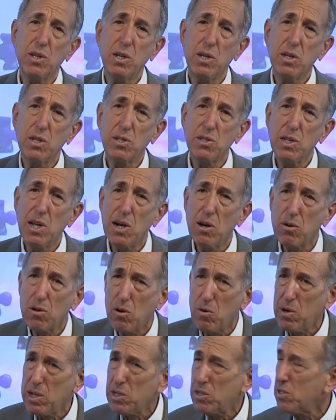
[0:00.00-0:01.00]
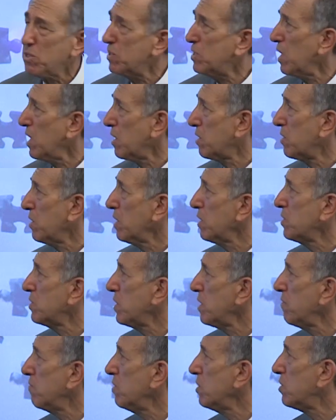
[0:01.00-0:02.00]
is now going to take things
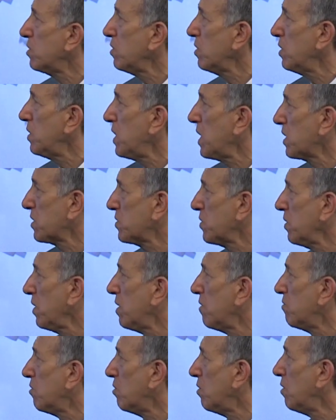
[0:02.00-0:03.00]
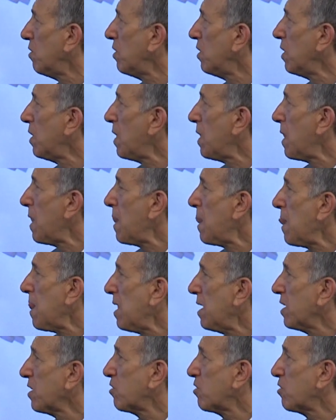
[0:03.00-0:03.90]
even to the next level. and